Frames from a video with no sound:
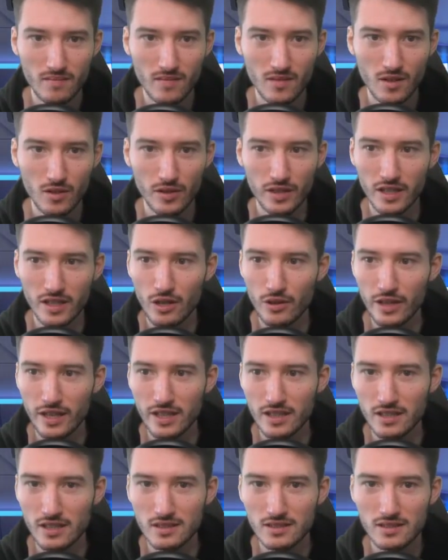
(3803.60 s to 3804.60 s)
Okay, now they
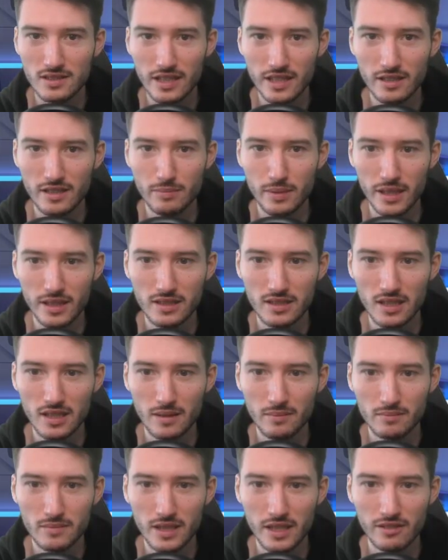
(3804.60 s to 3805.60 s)
hit. They hit big
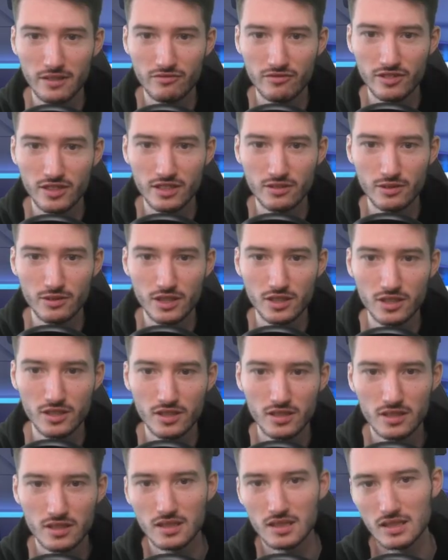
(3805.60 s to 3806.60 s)
time. They hit 3
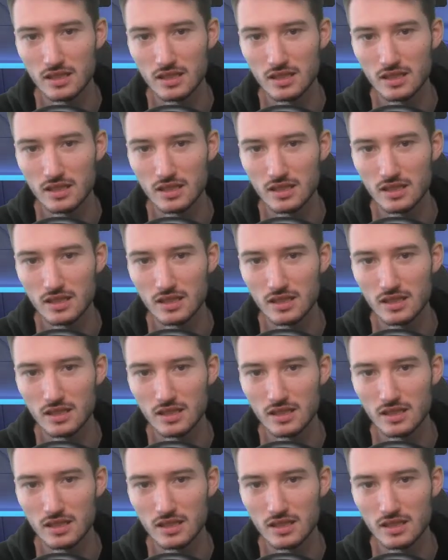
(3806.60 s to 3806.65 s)
creatures.